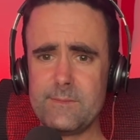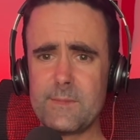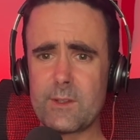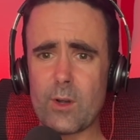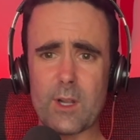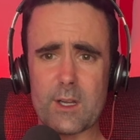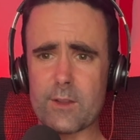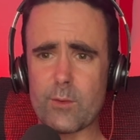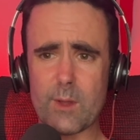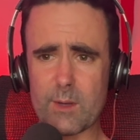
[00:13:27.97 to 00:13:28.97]
Not like I
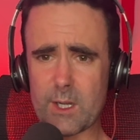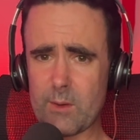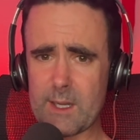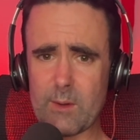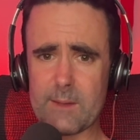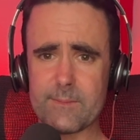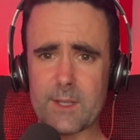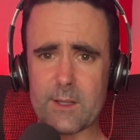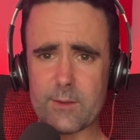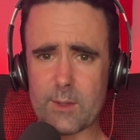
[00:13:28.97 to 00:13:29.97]
thought they were going to anyway.
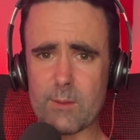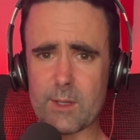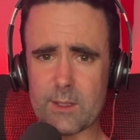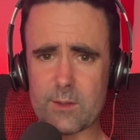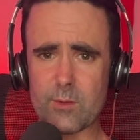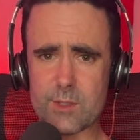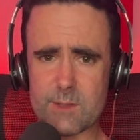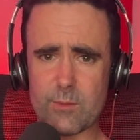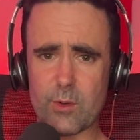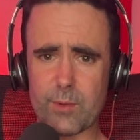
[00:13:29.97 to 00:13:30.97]
I thought they were going to cause us
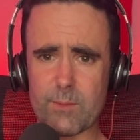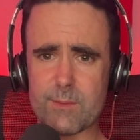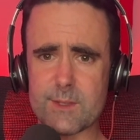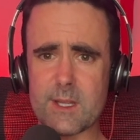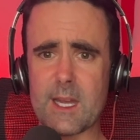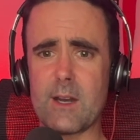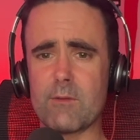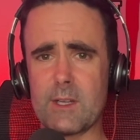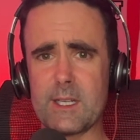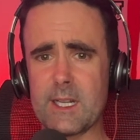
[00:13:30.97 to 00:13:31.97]
more problems than that. I
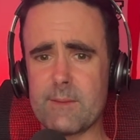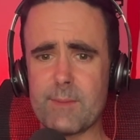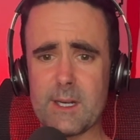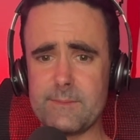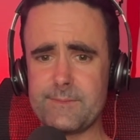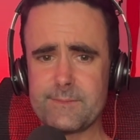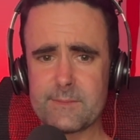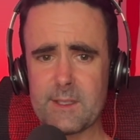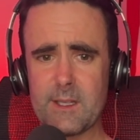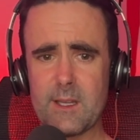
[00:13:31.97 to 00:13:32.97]
really did. But
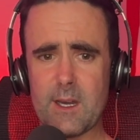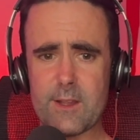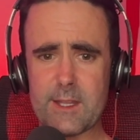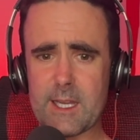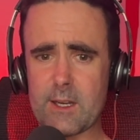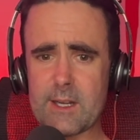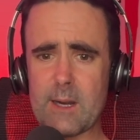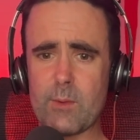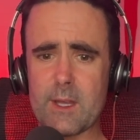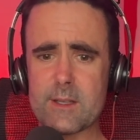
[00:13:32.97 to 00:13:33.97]
I think they go
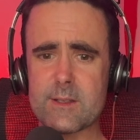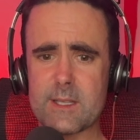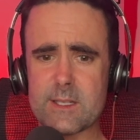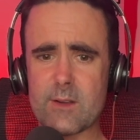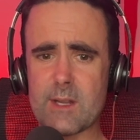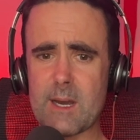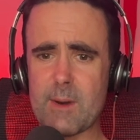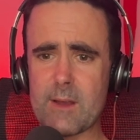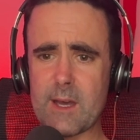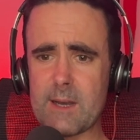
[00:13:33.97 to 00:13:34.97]
down with us. There's no doubt
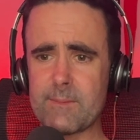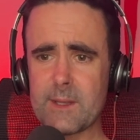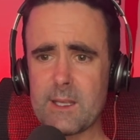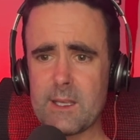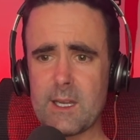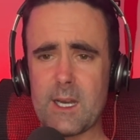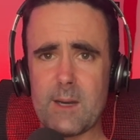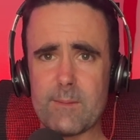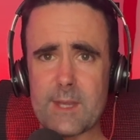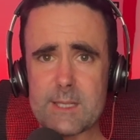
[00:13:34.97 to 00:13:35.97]
about that.
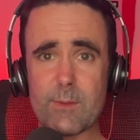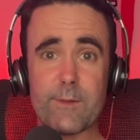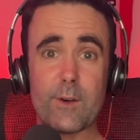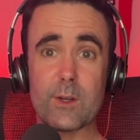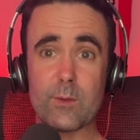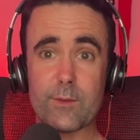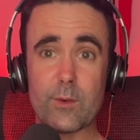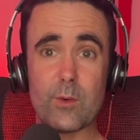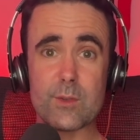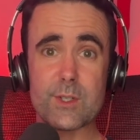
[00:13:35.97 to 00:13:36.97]
That's my final
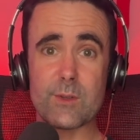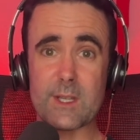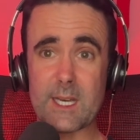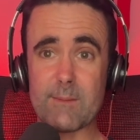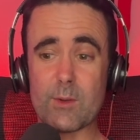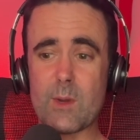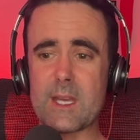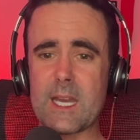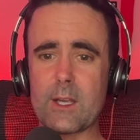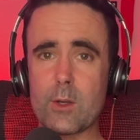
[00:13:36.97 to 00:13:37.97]
thoughts on the game of the
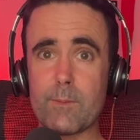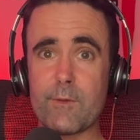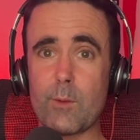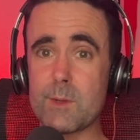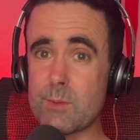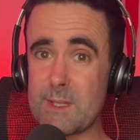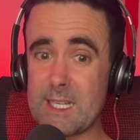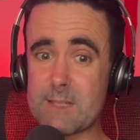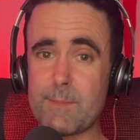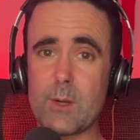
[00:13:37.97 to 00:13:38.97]
weekend. Good performance. We need
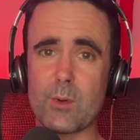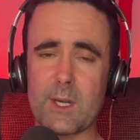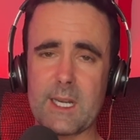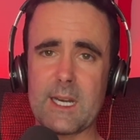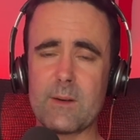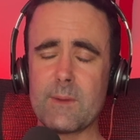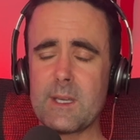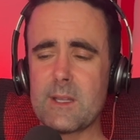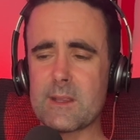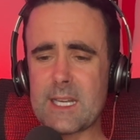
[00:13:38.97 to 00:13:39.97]
to build on it now.
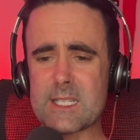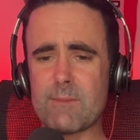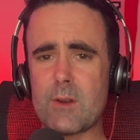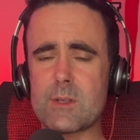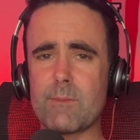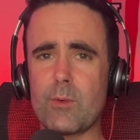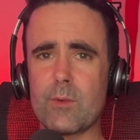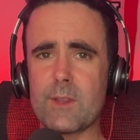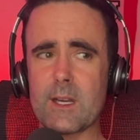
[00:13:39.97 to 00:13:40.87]
That's the most important thing.